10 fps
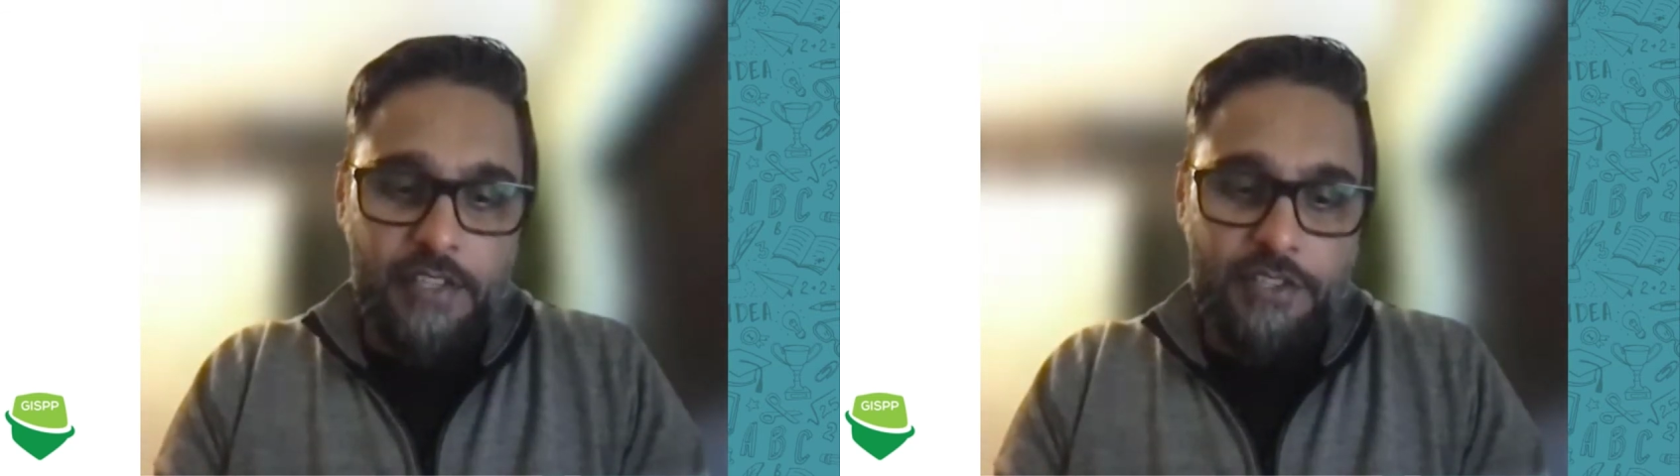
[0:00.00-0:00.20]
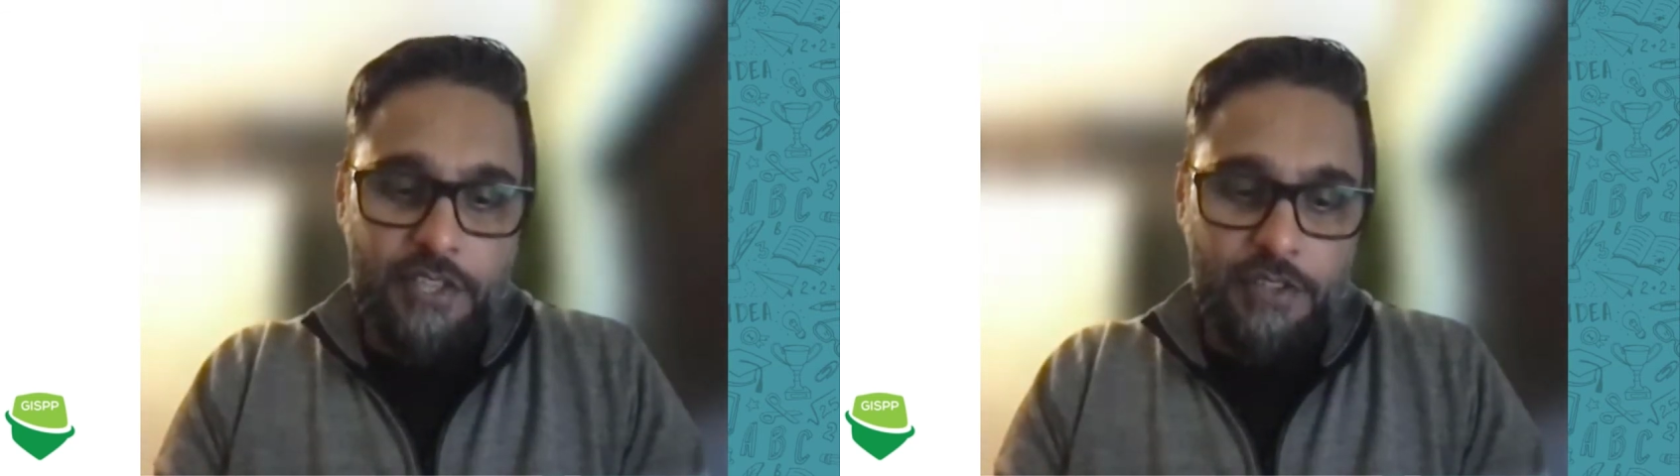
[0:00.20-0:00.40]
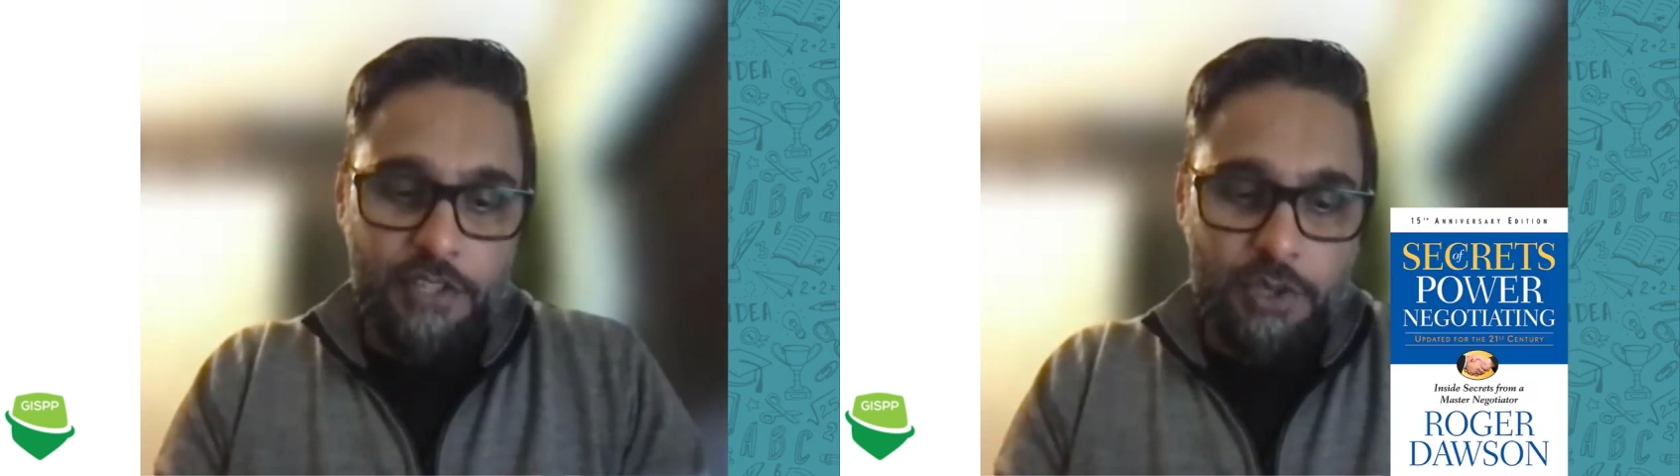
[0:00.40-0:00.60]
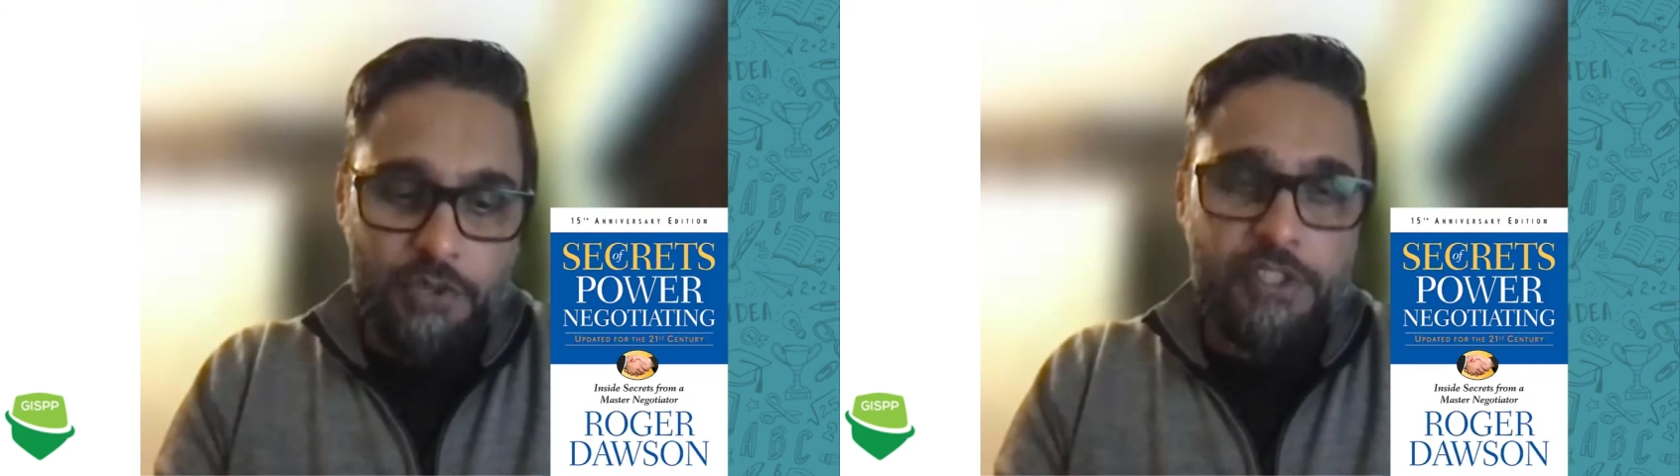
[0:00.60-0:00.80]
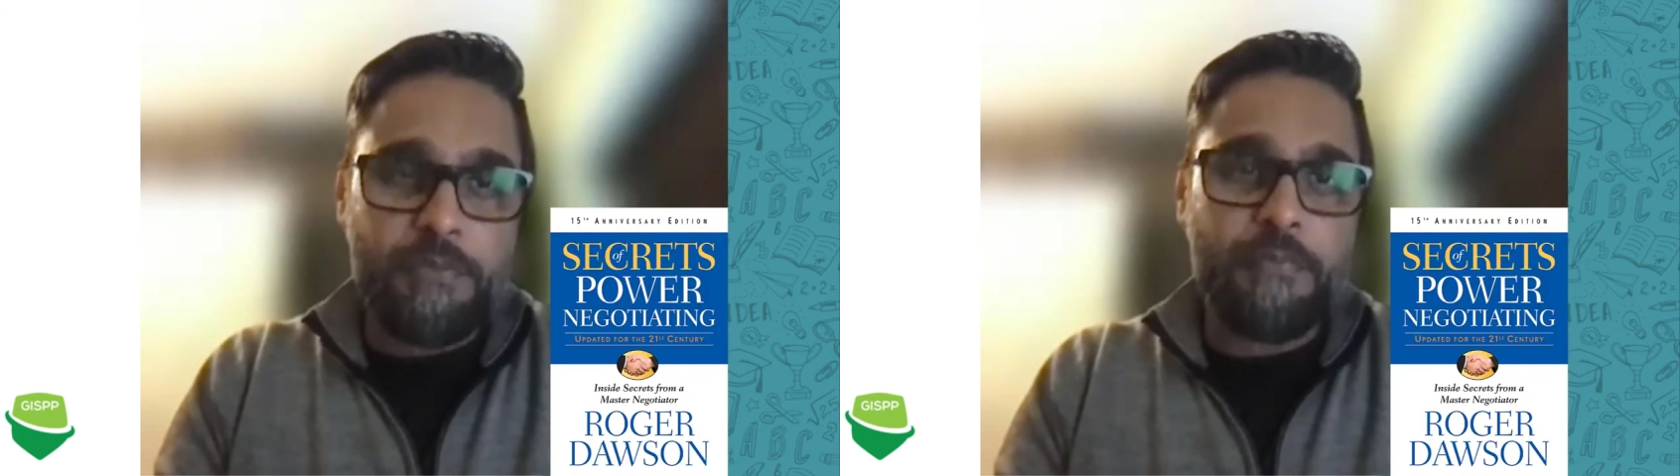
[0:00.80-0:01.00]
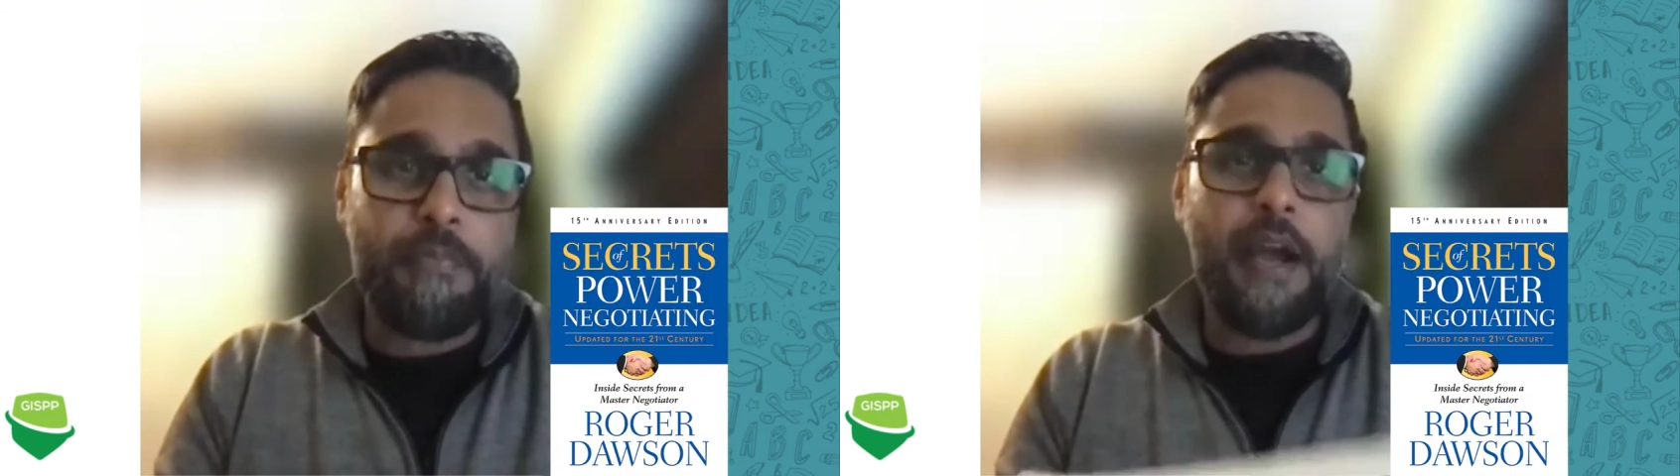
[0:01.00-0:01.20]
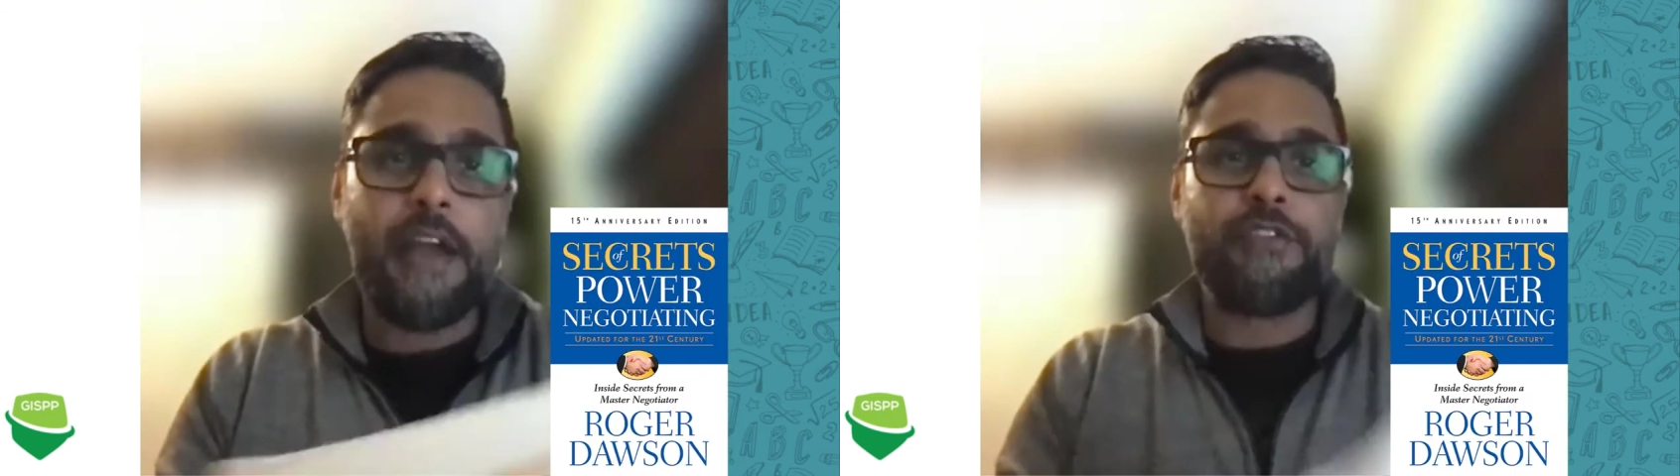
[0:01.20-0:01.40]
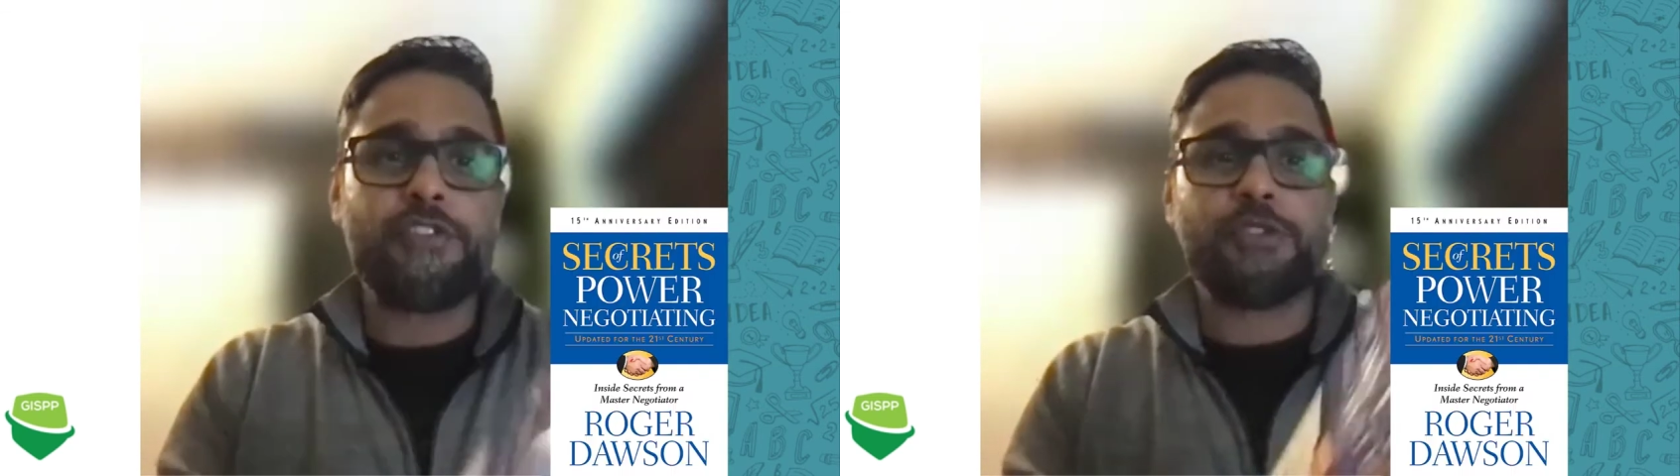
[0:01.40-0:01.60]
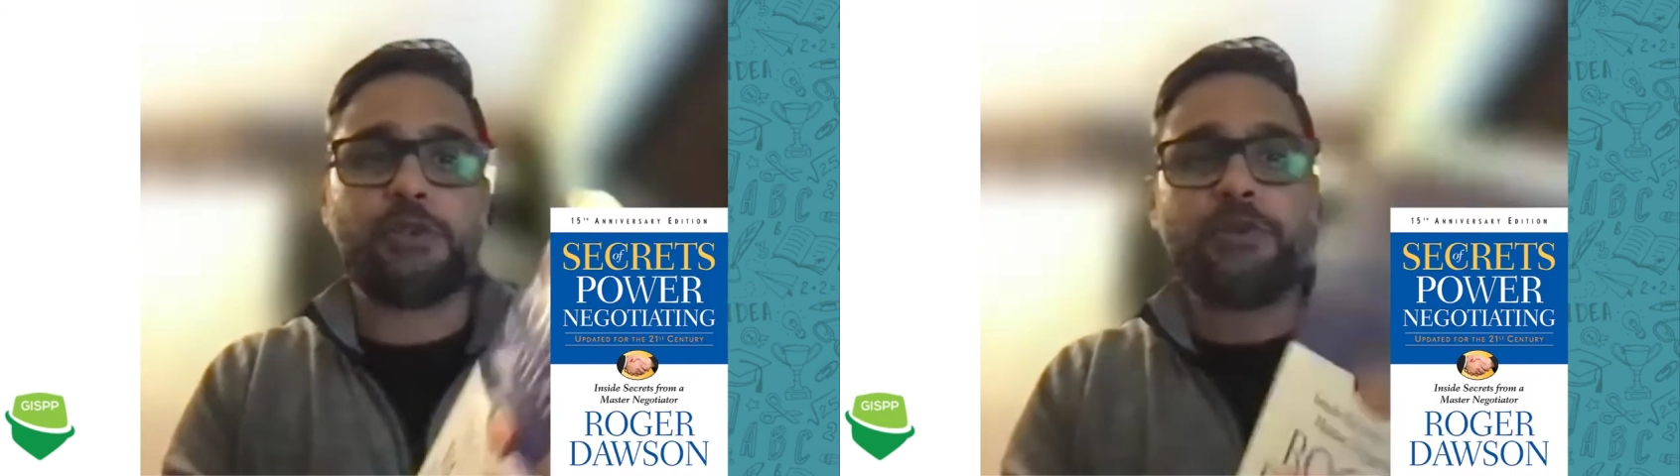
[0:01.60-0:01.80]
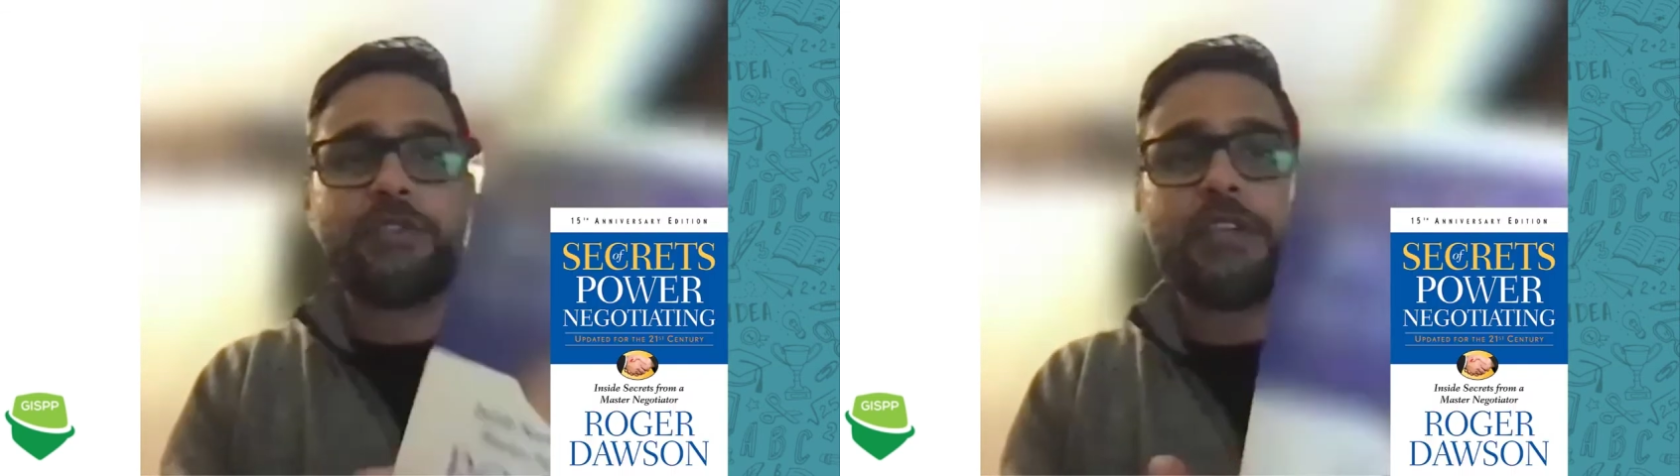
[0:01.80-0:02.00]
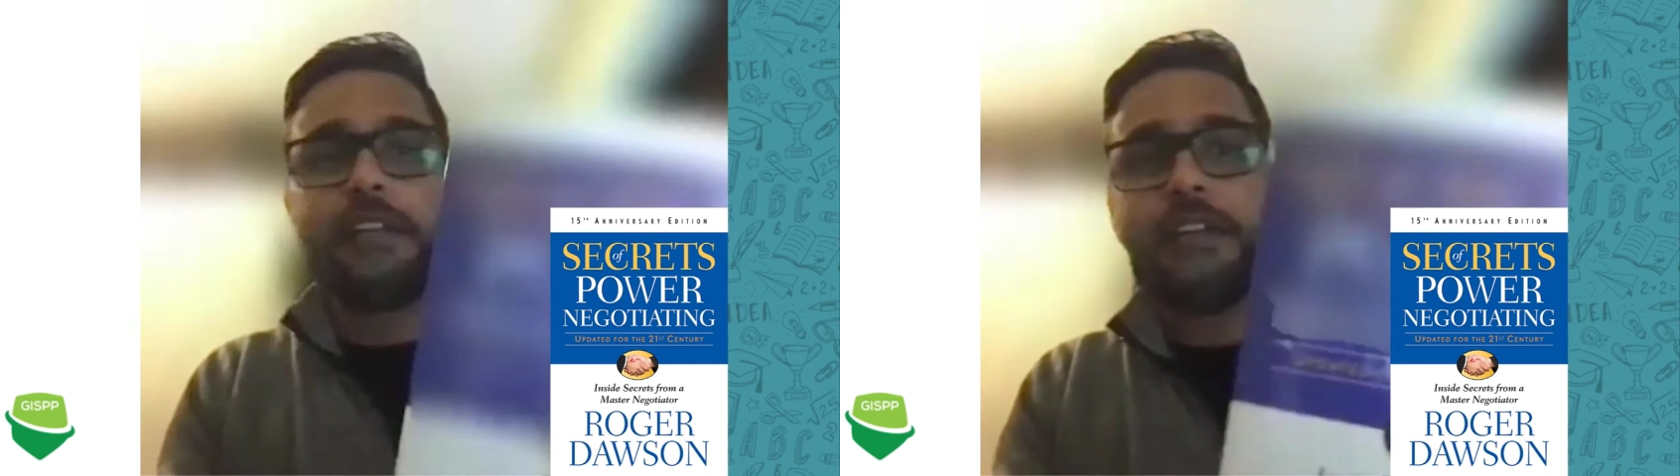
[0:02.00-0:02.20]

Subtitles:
So this was written by Roger Dawson.